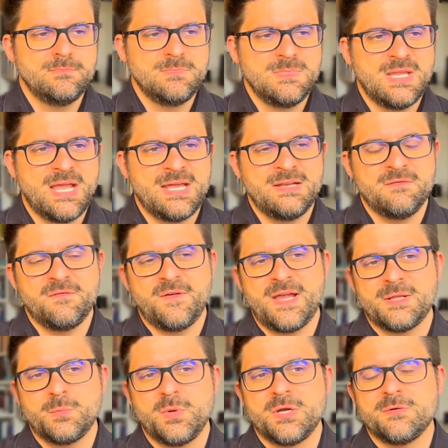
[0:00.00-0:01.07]
And in
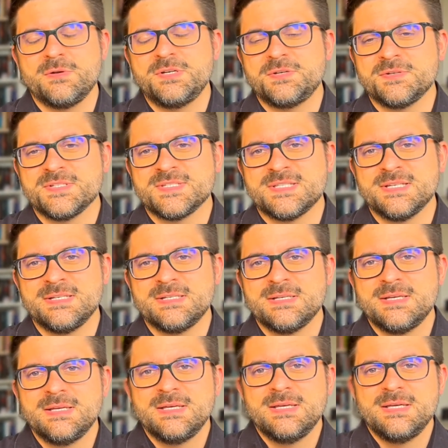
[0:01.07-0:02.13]
fact, we are interested
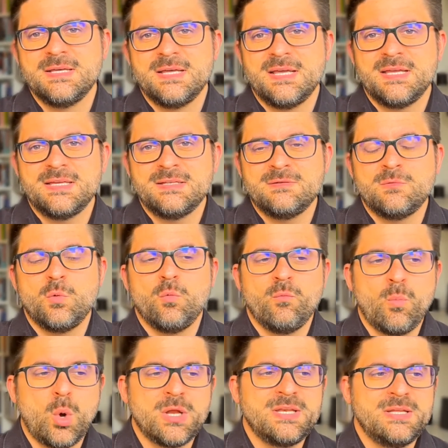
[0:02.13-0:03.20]
in
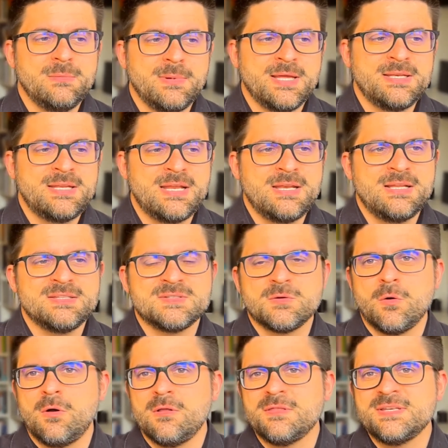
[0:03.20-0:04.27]
one event, and let's
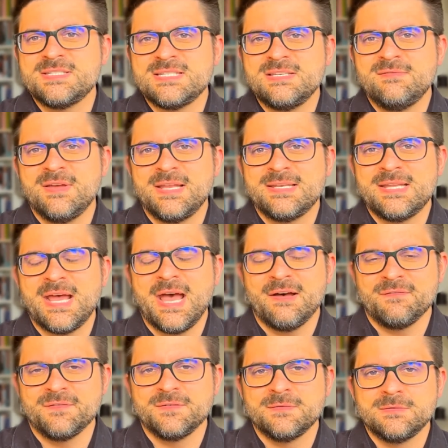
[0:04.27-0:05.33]
call this event
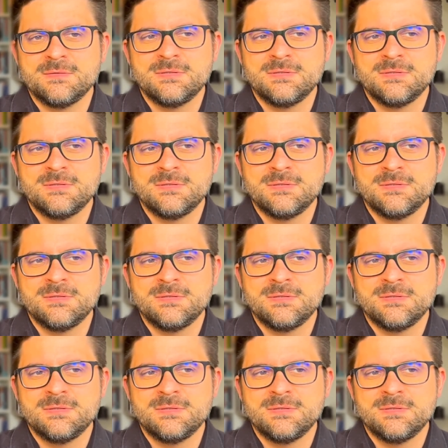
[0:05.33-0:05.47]
F.